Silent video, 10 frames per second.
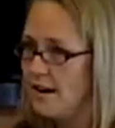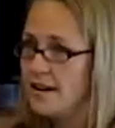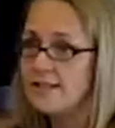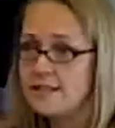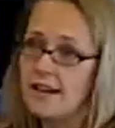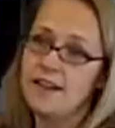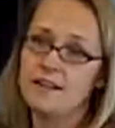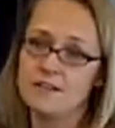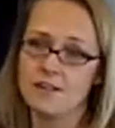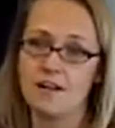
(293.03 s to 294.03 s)
And his
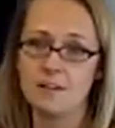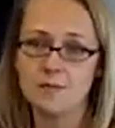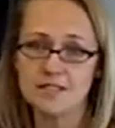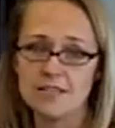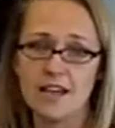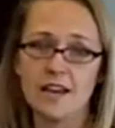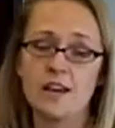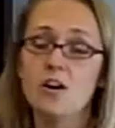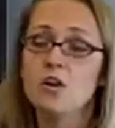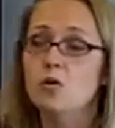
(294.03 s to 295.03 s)
daycare is calling me
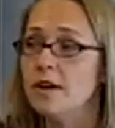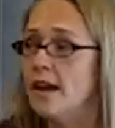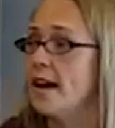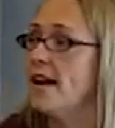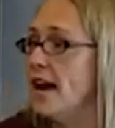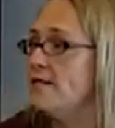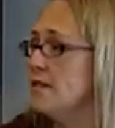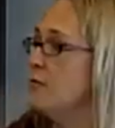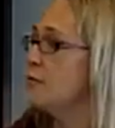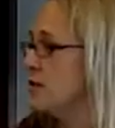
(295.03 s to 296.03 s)
saying, we can't have
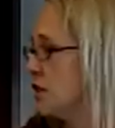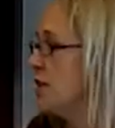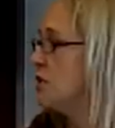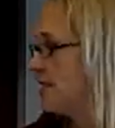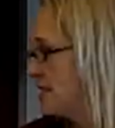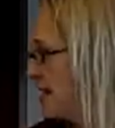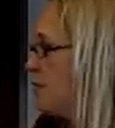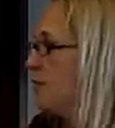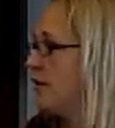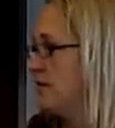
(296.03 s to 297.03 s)
someone changing his
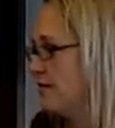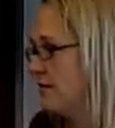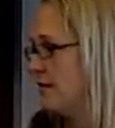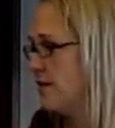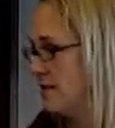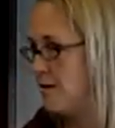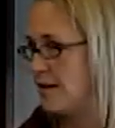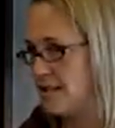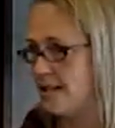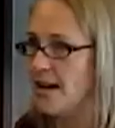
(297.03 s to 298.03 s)
diaper this
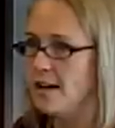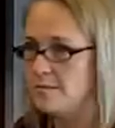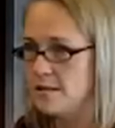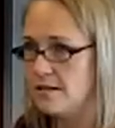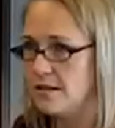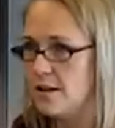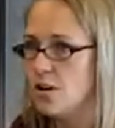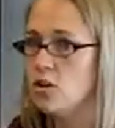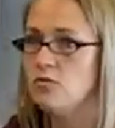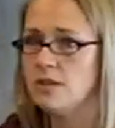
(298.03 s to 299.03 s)
many times.
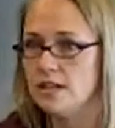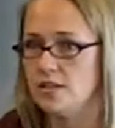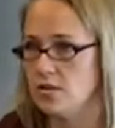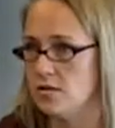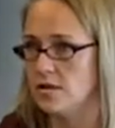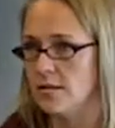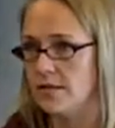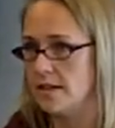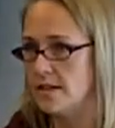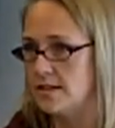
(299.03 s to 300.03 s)
You need to do
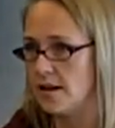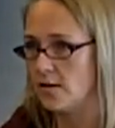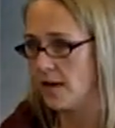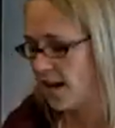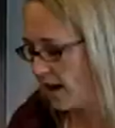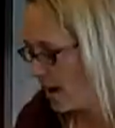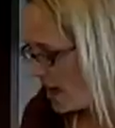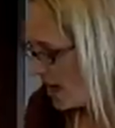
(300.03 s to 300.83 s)
something. This is not okay.